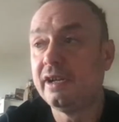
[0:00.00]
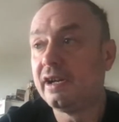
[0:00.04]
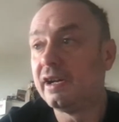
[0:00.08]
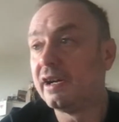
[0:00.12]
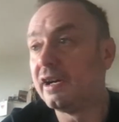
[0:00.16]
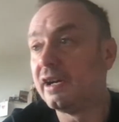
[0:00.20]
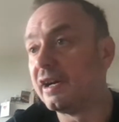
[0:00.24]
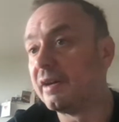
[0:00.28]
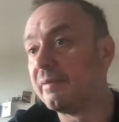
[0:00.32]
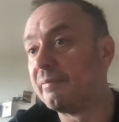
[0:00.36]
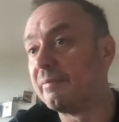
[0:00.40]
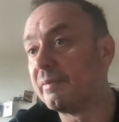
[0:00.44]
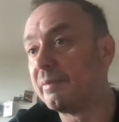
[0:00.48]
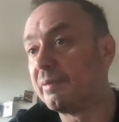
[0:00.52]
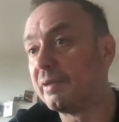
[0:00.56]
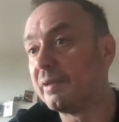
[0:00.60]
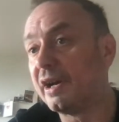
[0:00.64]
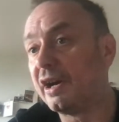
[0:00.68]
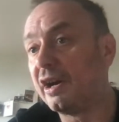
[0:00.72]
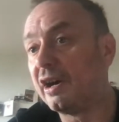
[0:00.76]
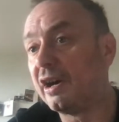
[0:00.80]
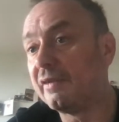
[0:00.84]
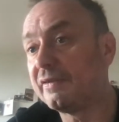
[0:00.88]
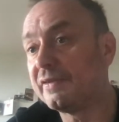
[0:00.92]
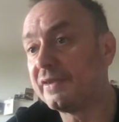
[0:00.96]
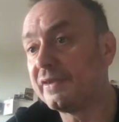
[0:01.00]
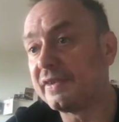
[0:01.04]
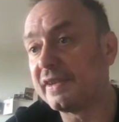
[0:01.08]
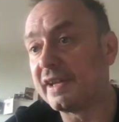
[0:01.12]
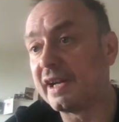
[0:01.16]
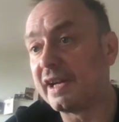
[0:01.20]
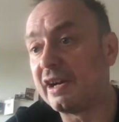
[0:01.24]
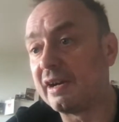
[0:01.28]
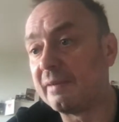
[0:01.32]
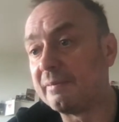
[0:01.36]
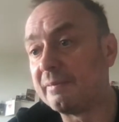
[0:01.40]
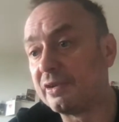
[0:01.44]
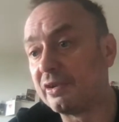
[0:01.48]
But after
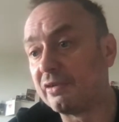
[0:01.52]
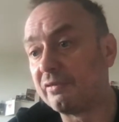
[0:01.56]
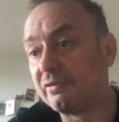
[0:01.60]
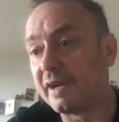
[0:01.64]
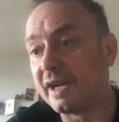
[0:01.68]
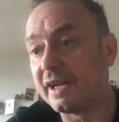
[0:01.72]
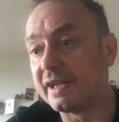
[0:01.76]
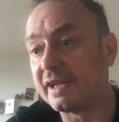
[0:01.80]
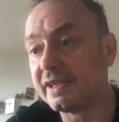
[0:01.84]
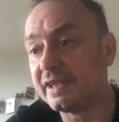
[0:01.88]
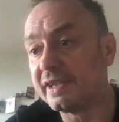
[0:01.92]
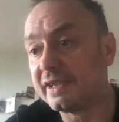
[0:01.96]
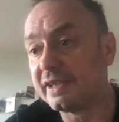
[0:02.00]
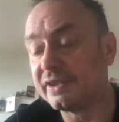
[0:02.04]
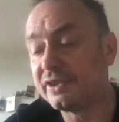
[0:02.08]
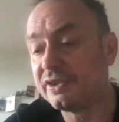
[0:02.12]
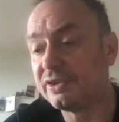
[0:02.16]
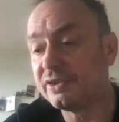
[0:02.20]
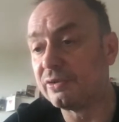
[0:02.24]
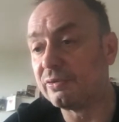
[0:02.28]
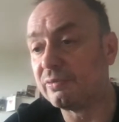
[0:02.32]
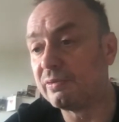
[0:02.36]
that, I'm not ranking at all.